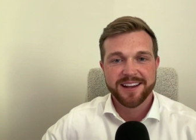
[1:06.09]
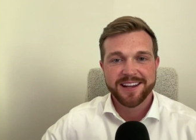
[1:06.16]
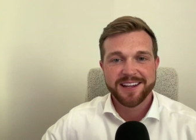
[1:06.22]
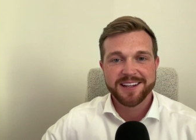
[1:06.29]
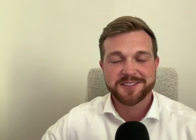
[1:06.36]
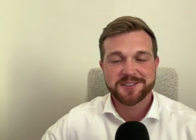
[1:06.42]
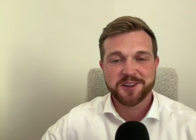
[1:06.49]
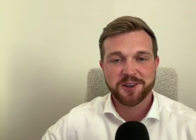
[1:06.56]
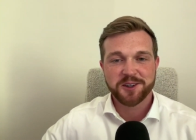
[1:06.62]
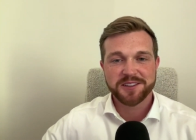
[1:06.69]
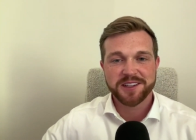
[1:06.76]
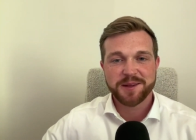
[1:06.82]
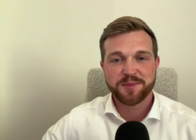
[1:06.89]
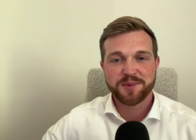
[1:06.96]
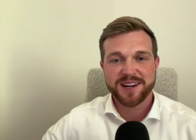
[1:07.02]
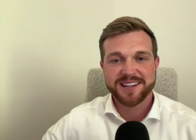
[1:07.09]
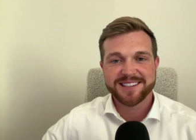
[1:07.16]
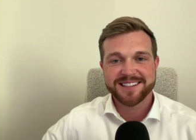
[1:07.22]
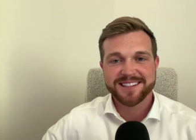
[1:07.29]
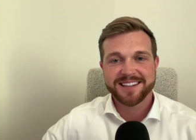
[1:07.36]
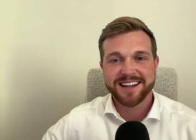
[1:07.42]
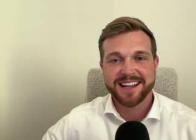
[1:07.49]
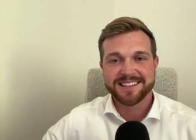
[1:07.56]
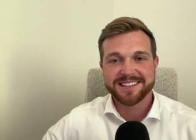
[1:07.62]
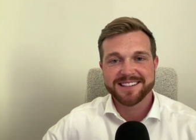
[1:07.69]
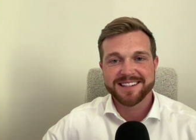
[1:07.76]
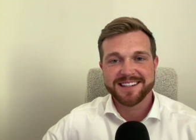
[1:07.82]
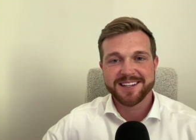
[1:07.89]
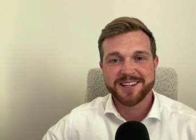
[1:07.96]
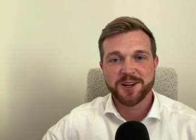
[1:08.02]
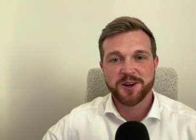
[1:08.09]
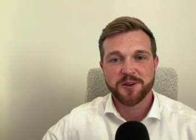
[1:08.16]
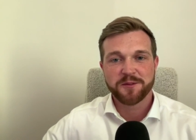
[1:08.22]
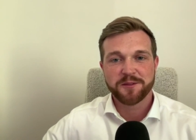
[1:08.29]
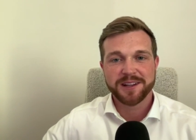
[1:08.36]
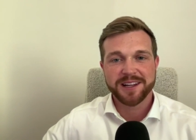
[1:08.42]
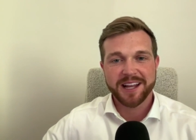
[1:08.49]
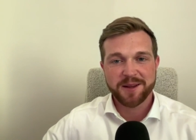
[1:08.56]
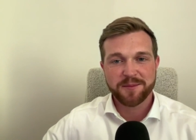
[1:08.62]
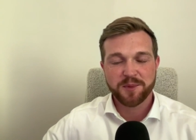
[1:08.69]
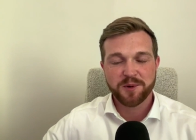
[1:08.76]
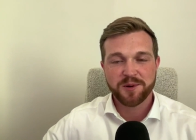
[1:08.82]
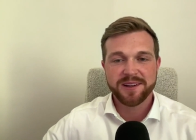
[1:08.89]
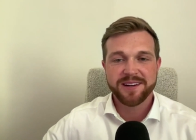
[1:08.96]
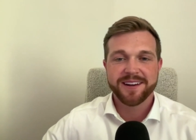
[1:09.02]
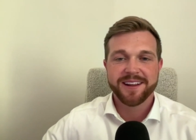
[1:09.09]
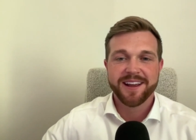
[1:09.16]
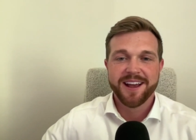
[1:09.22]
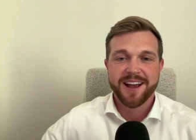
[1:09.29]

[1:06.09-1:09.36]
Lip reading: He is currently president and CEO of ClientPoint,